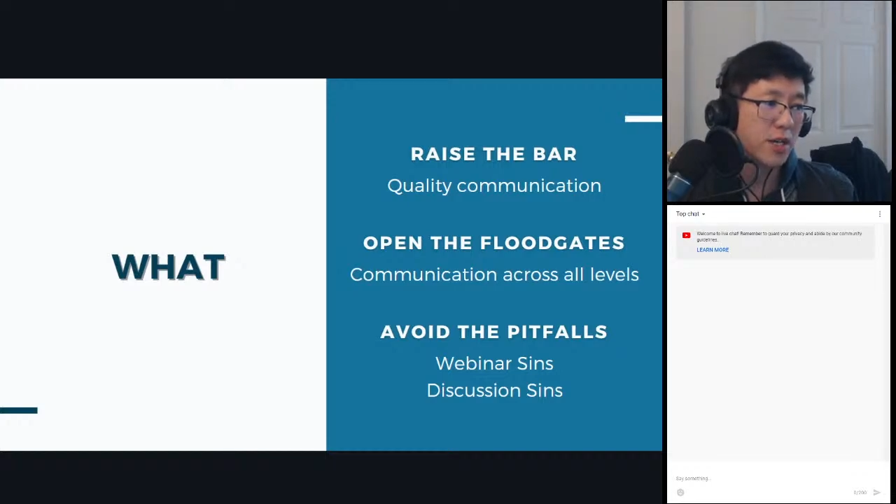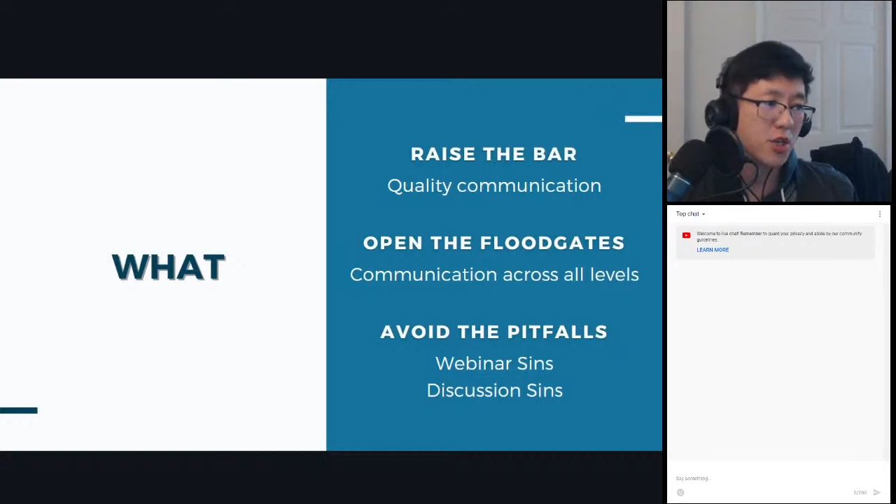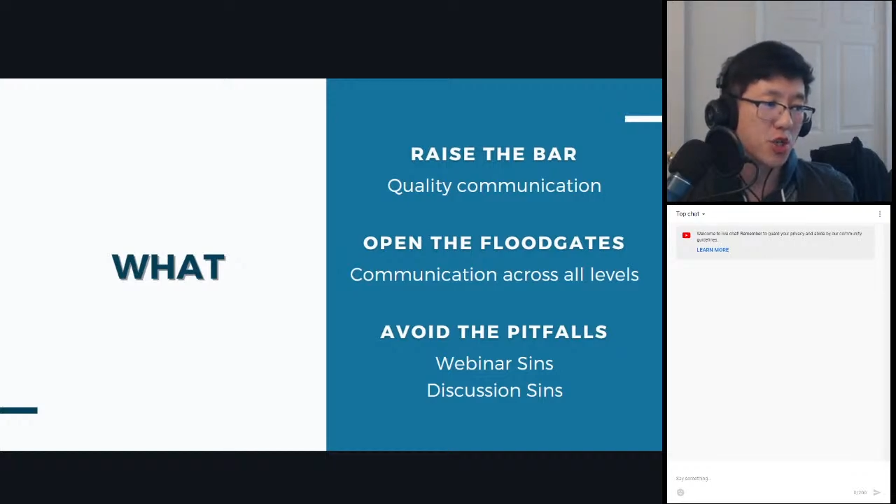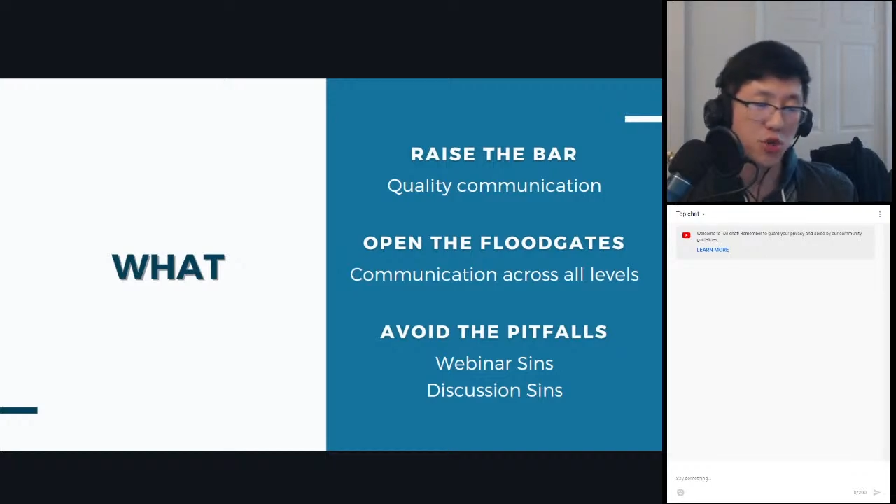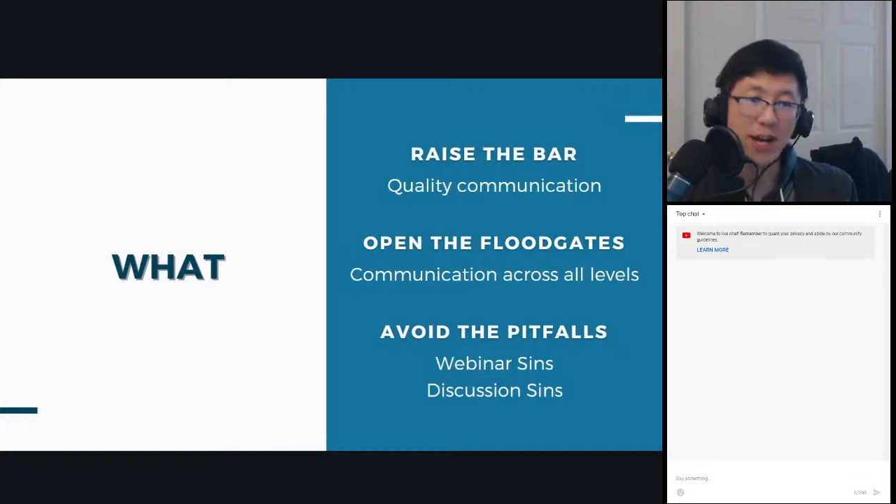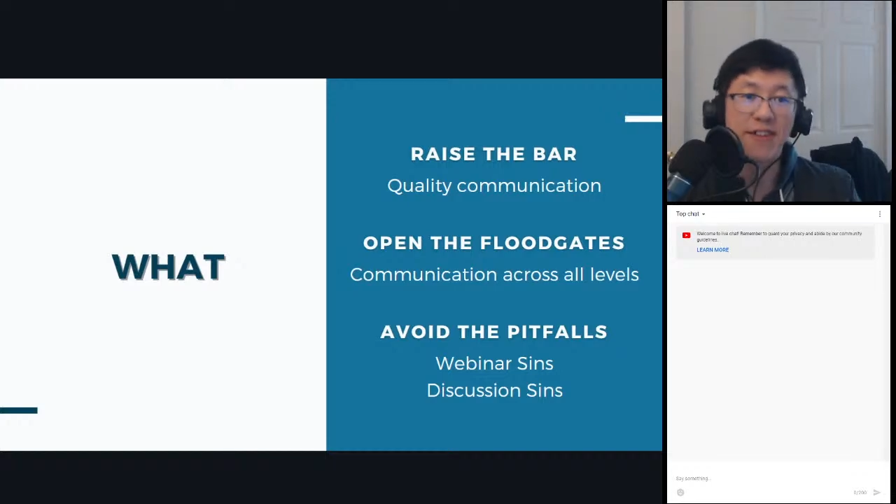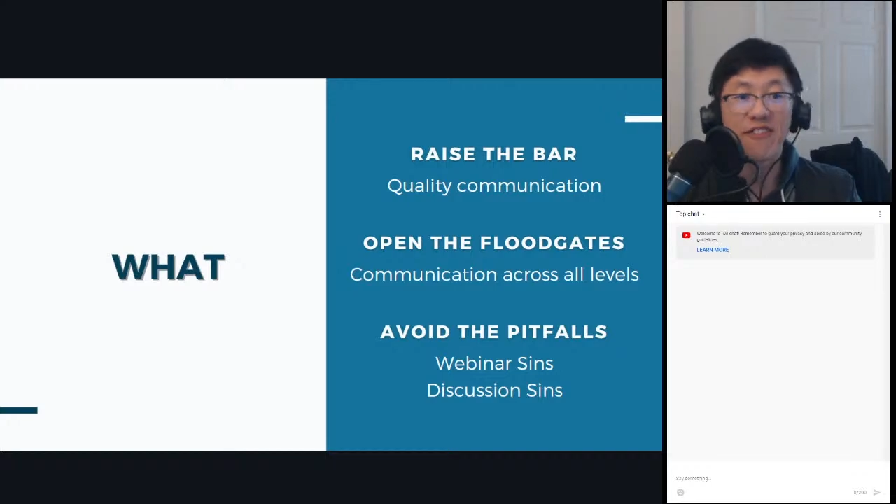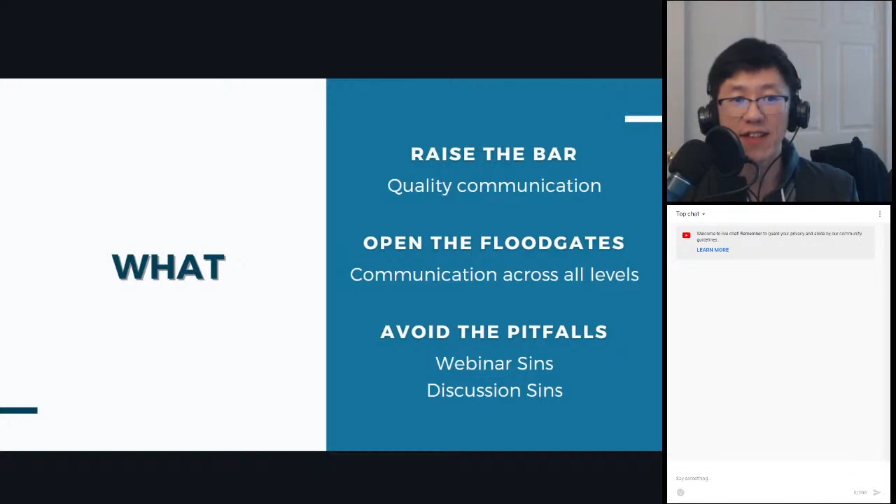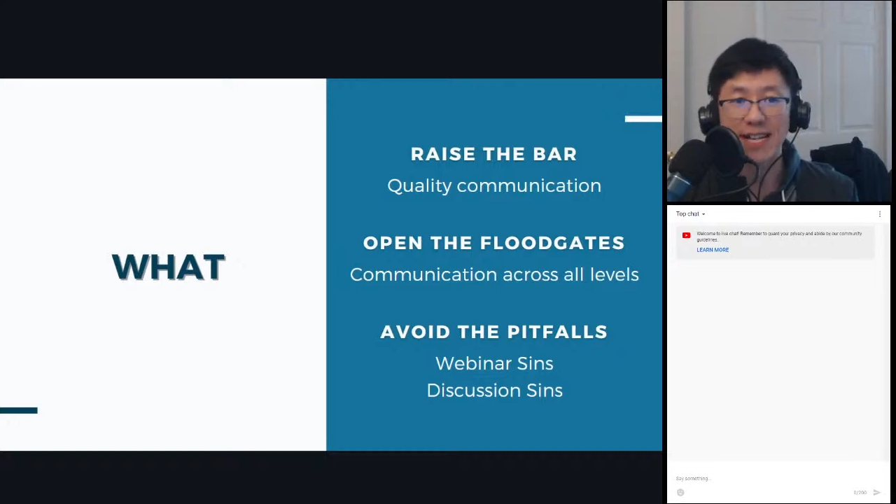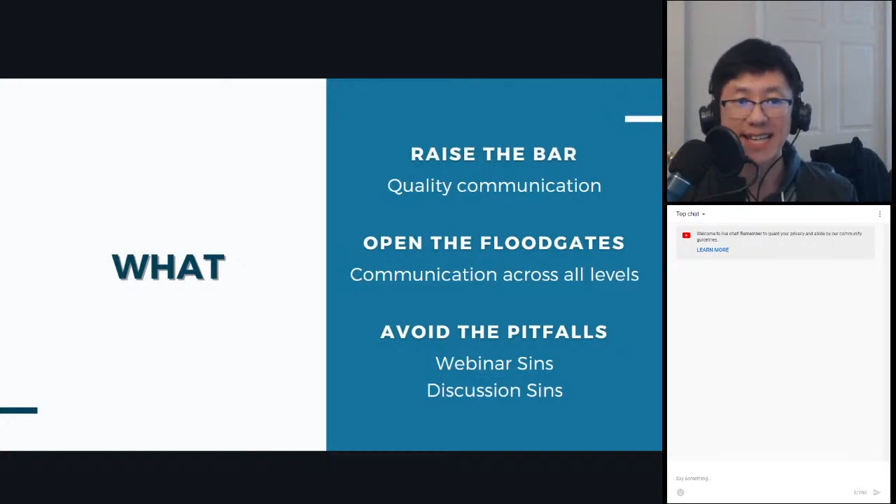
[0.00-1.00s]
just trying to
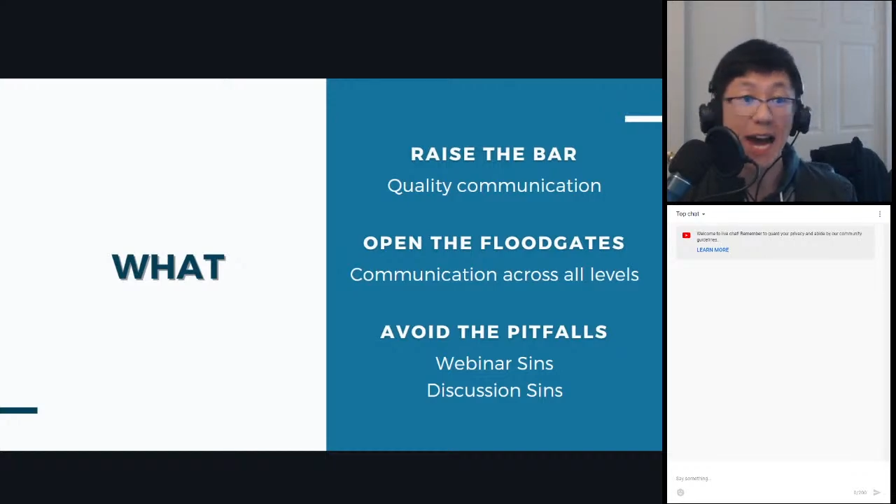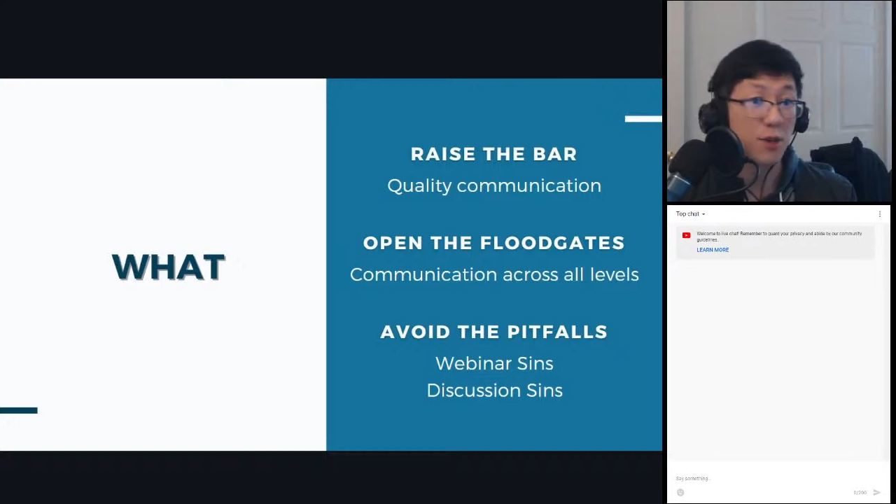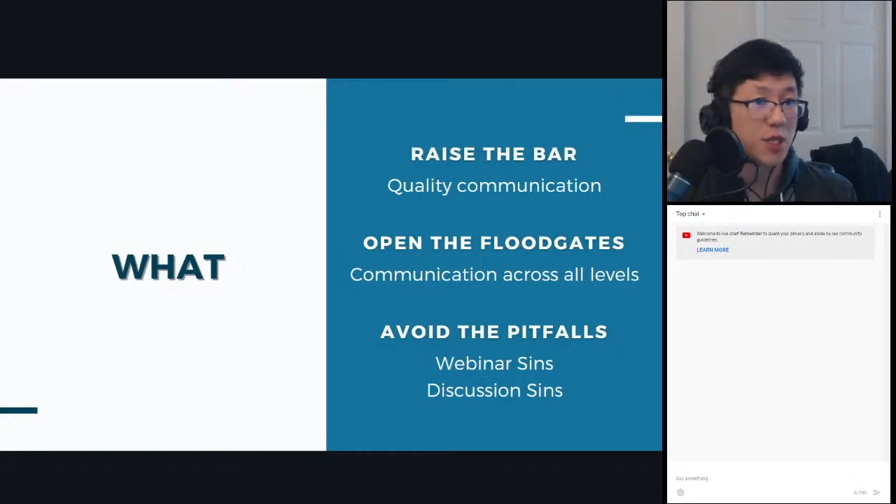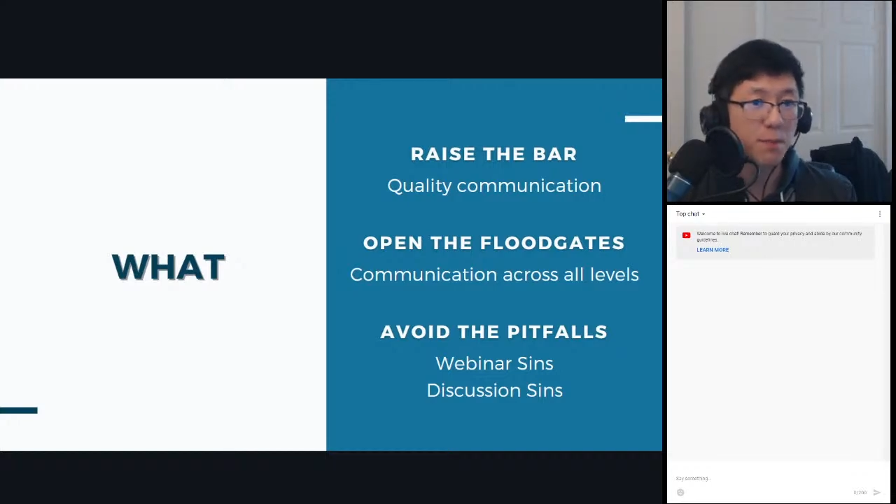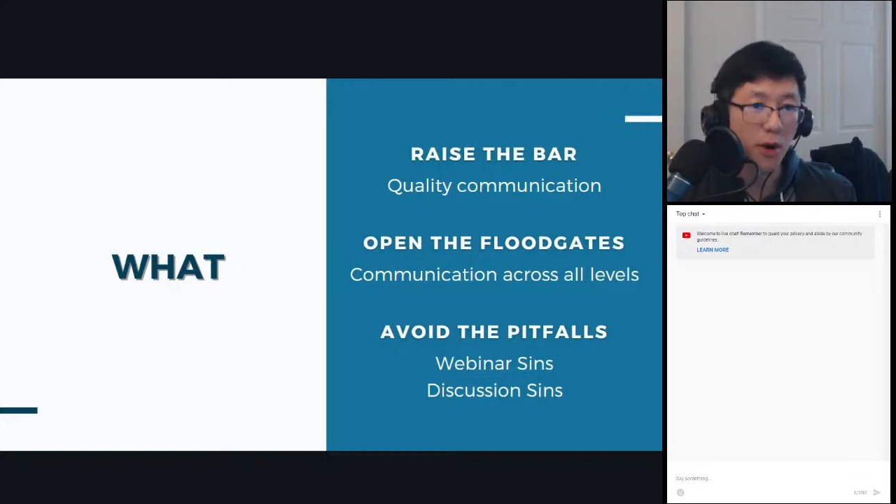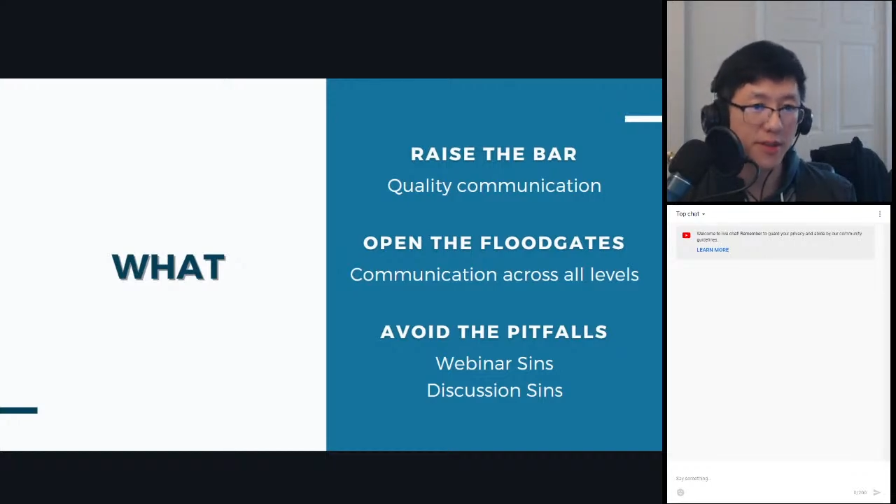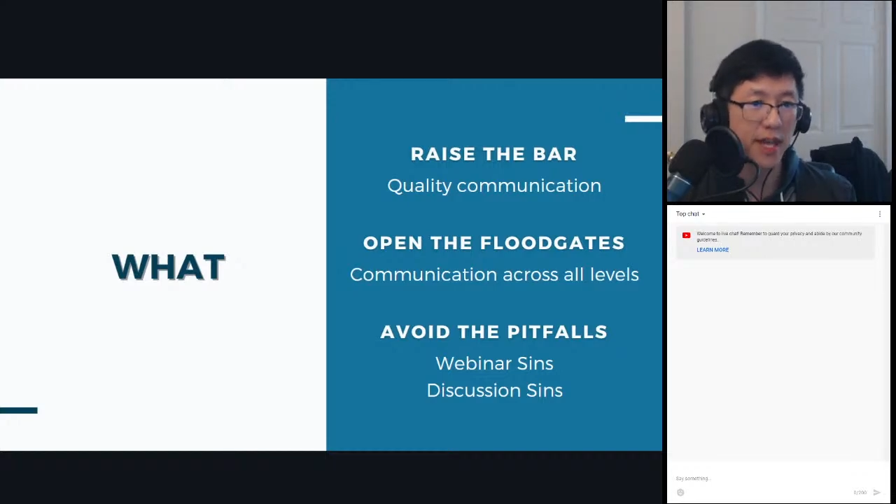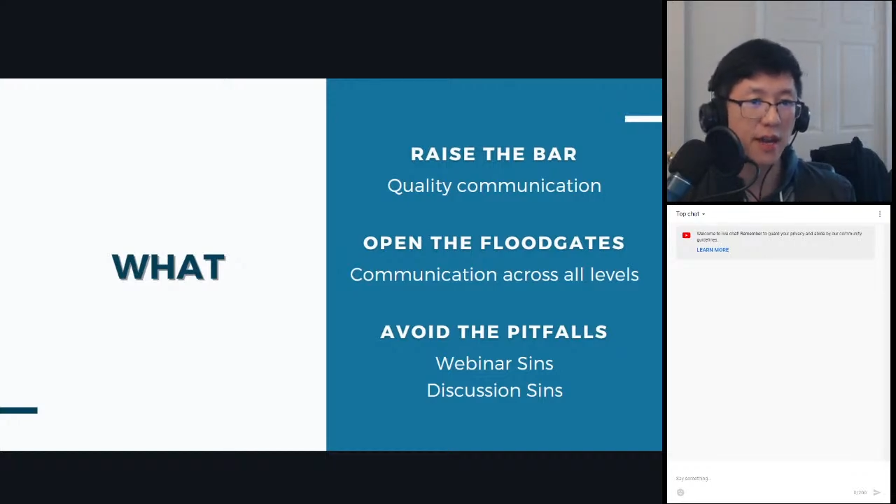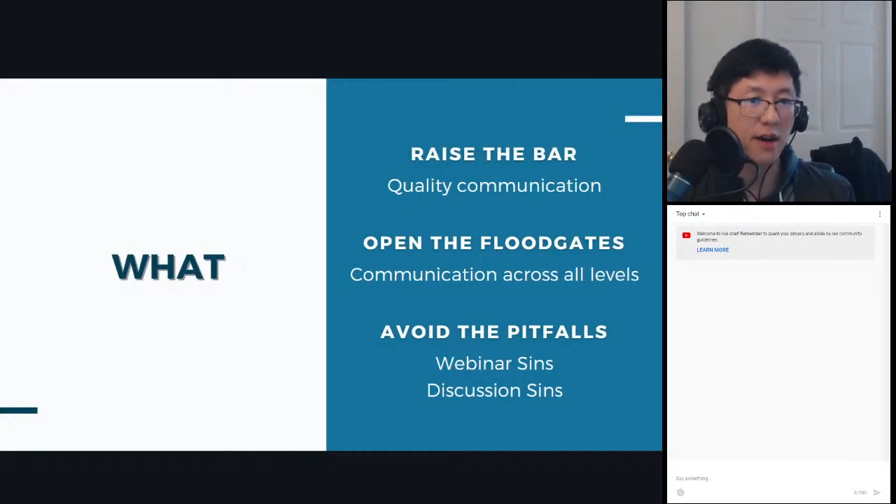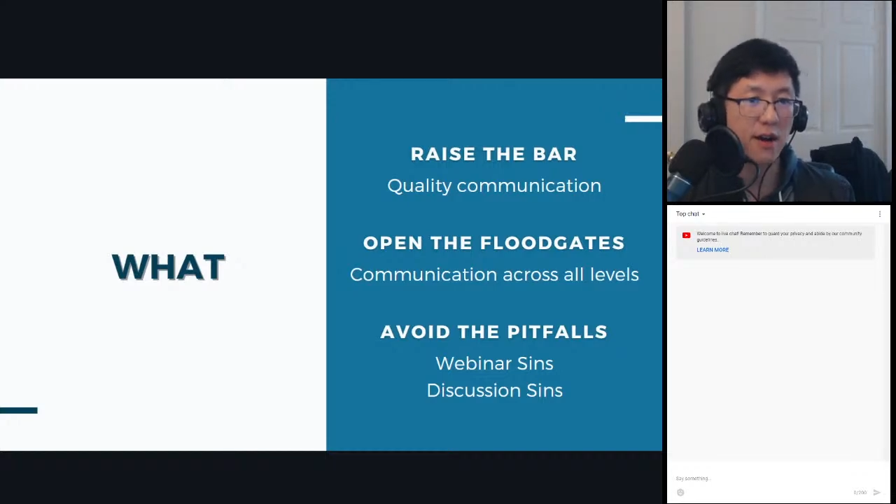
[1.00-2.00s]
flex how smart
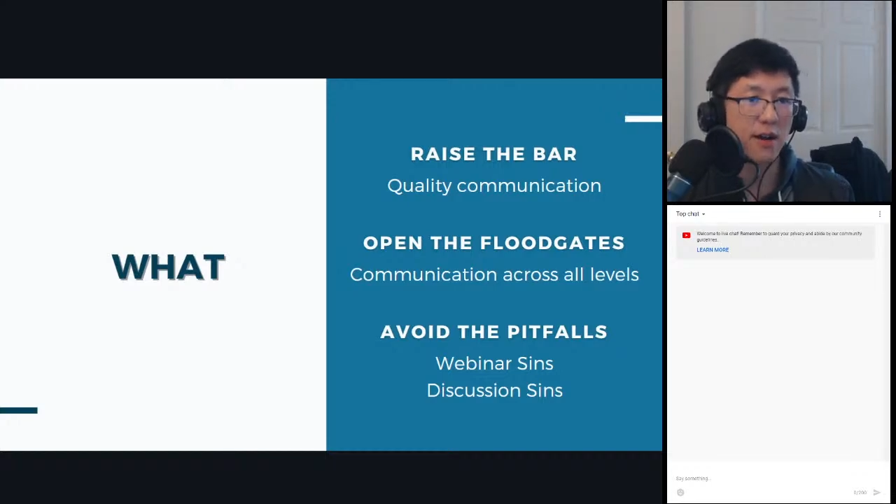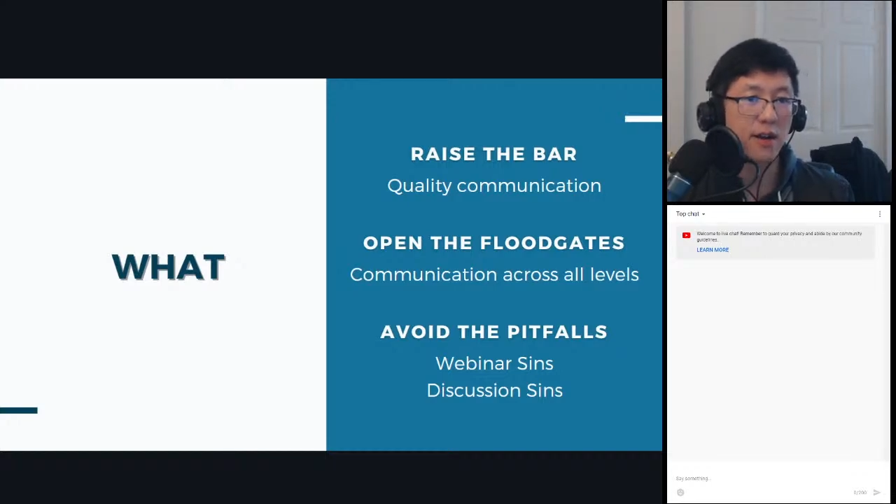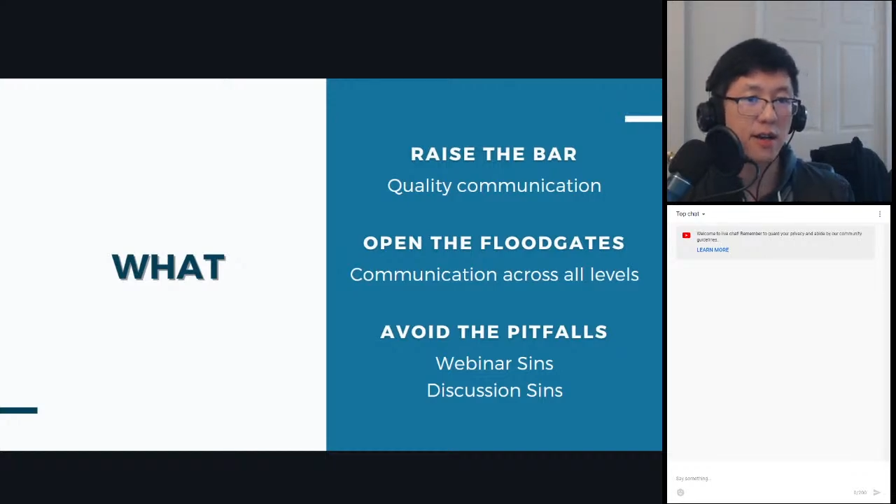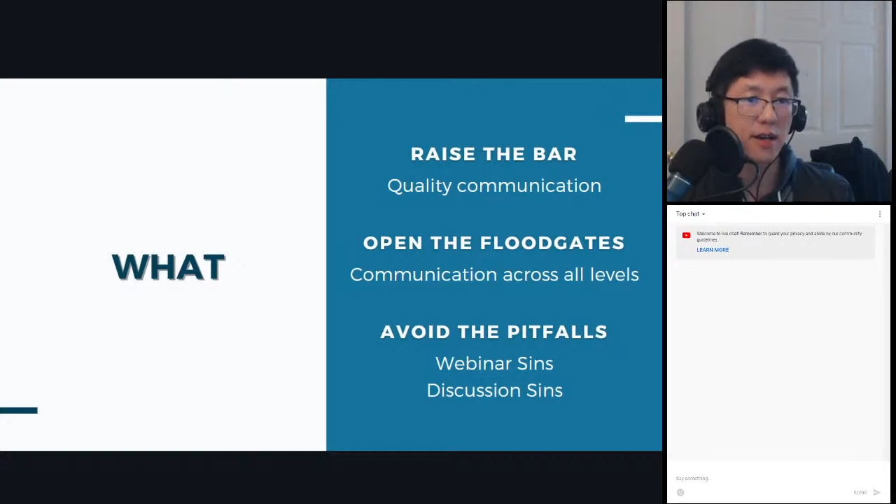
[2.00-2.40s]
they are.